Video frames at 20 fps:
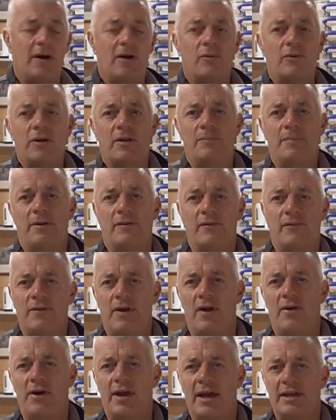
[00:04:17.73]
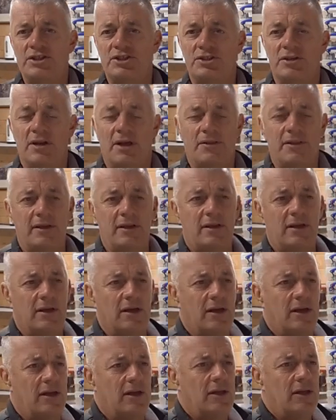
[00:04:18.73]
but I want a bit of variation. I
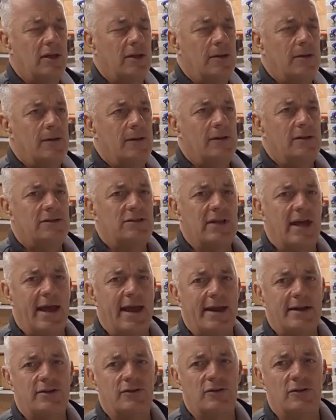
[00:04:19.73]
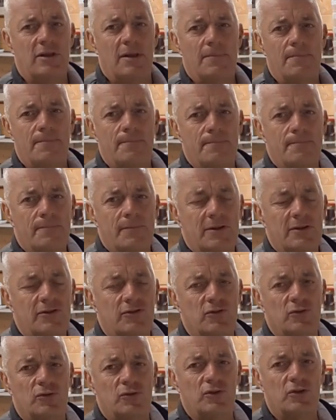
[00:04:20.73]
think TAG do them, the
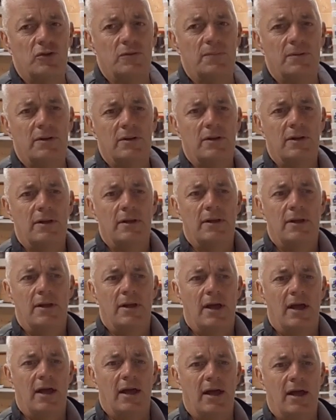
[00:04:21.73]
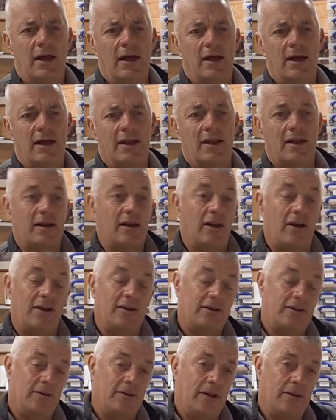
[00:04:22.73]
Salt Group, and I'd
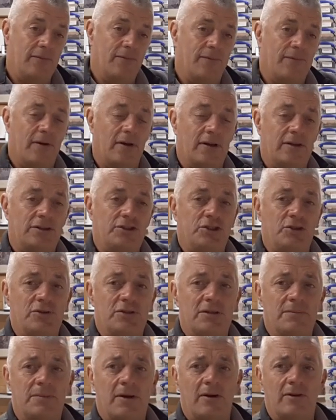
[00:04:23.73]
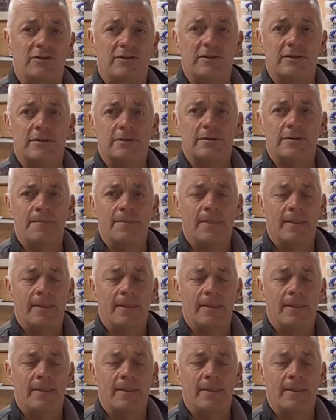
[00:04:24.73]
like to in shooting poses.